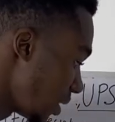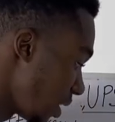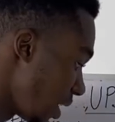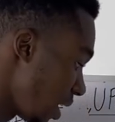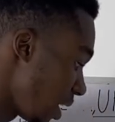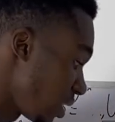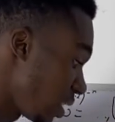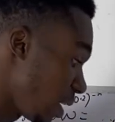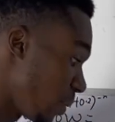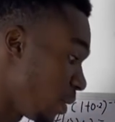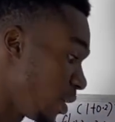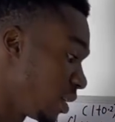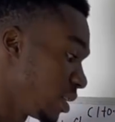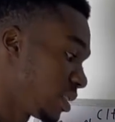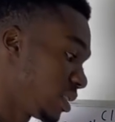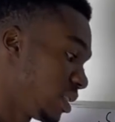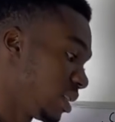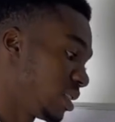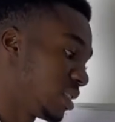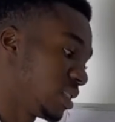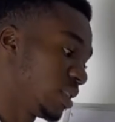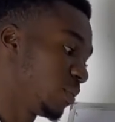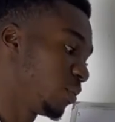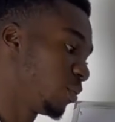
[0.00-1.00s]
get about
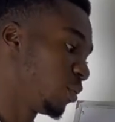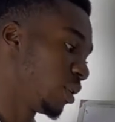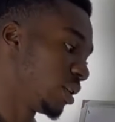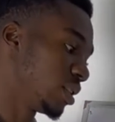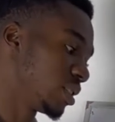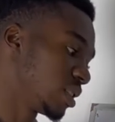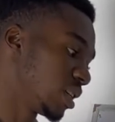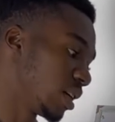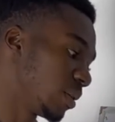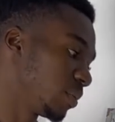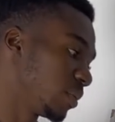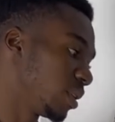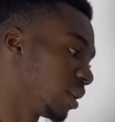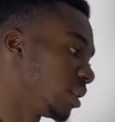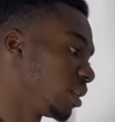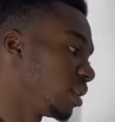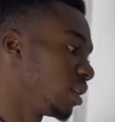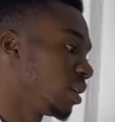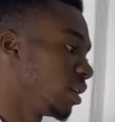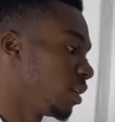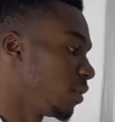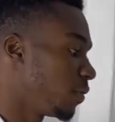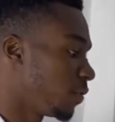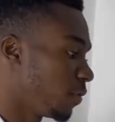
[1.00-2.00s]
16 point something
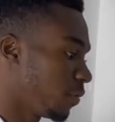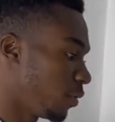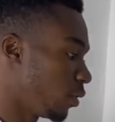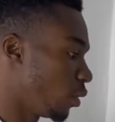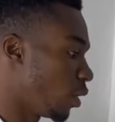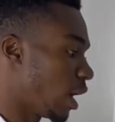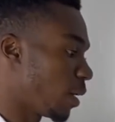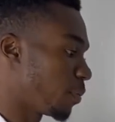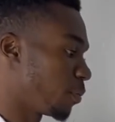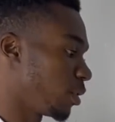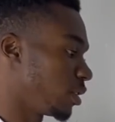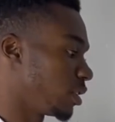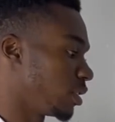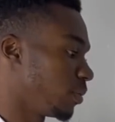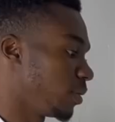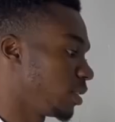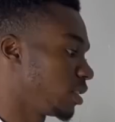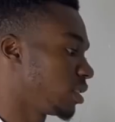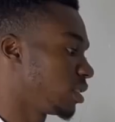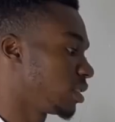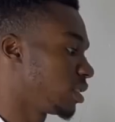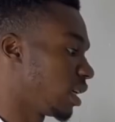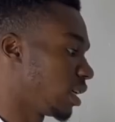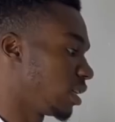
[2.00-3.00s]
if your
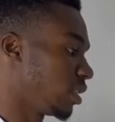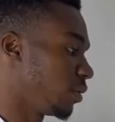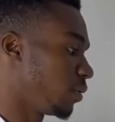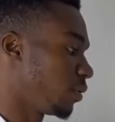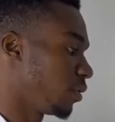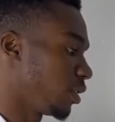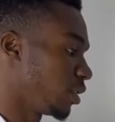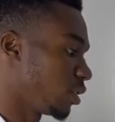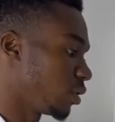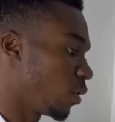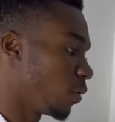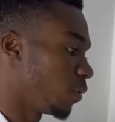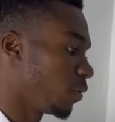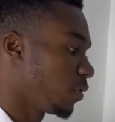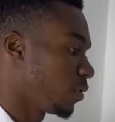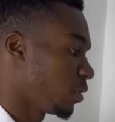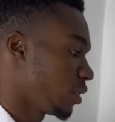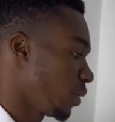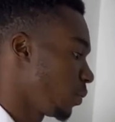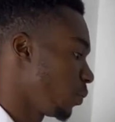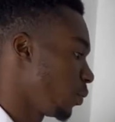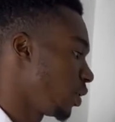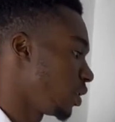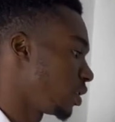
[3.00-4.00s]
approximations are different, or
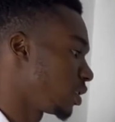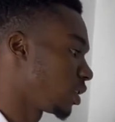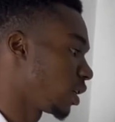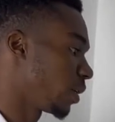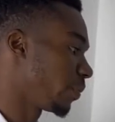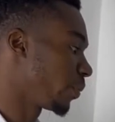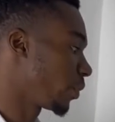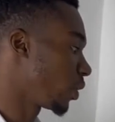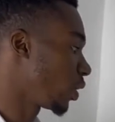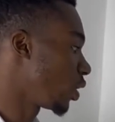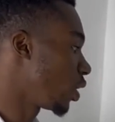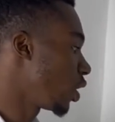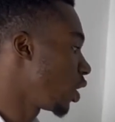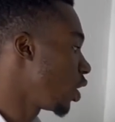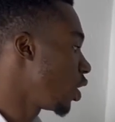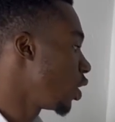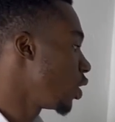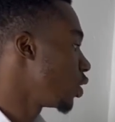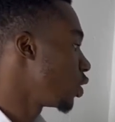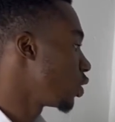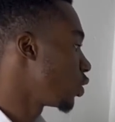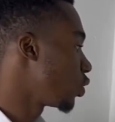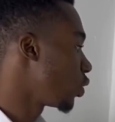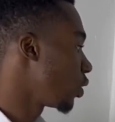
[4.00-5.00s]
15 point something.
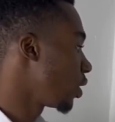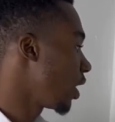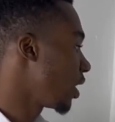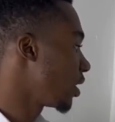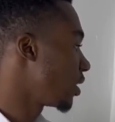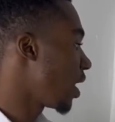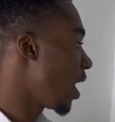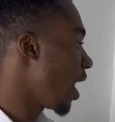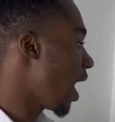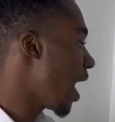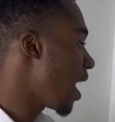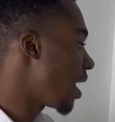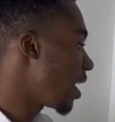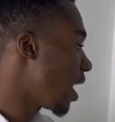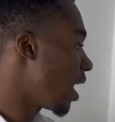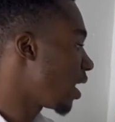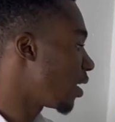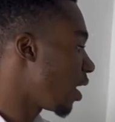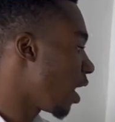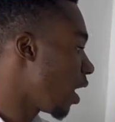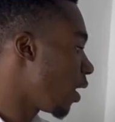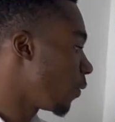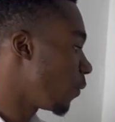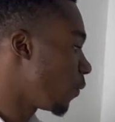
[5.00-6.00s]
So yes, the
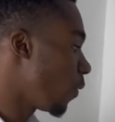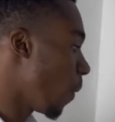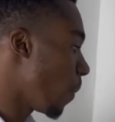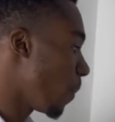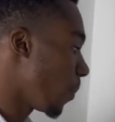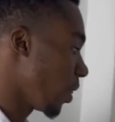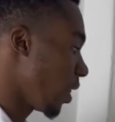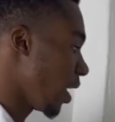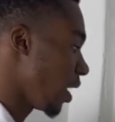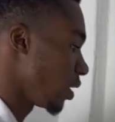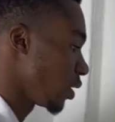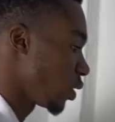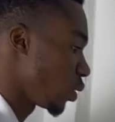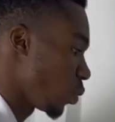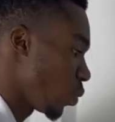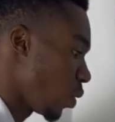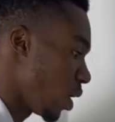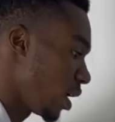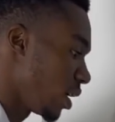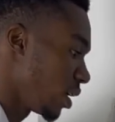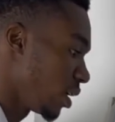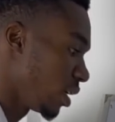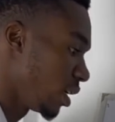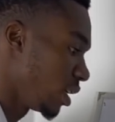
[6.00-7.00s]
IRR for plant
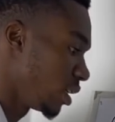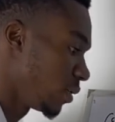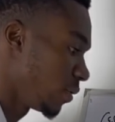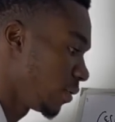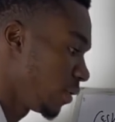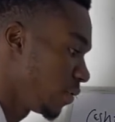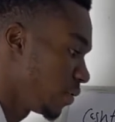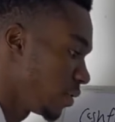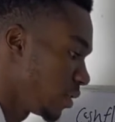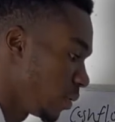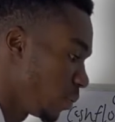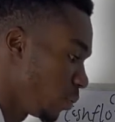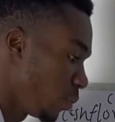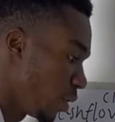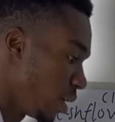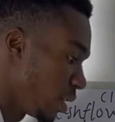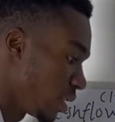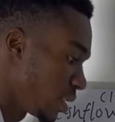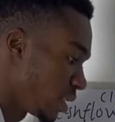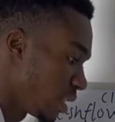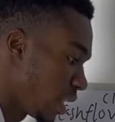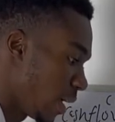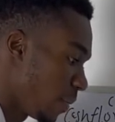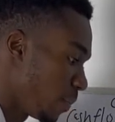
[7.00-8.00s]
1 is
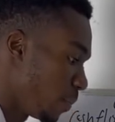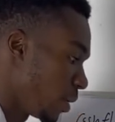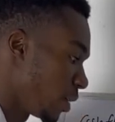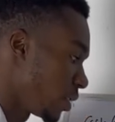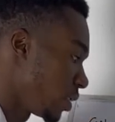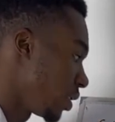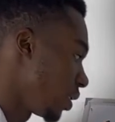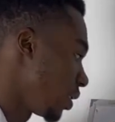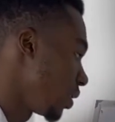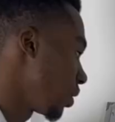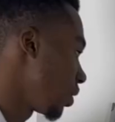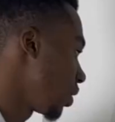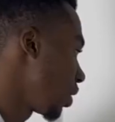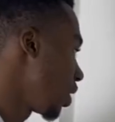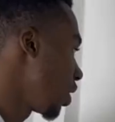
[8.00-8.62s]
15.9%.